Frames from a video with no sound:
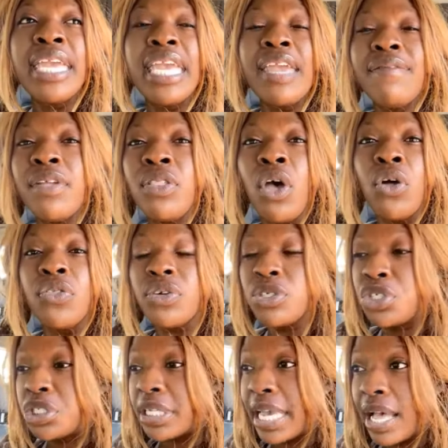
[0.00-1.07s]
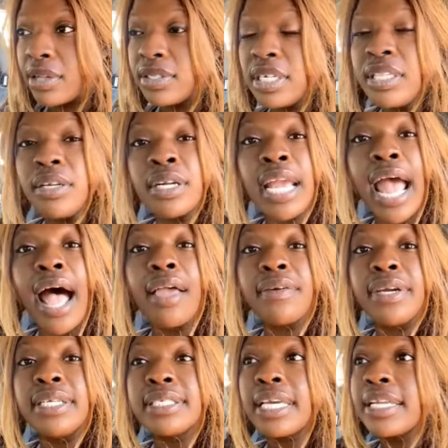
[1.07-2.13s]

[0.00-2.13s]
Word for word: even though they're counting their calories.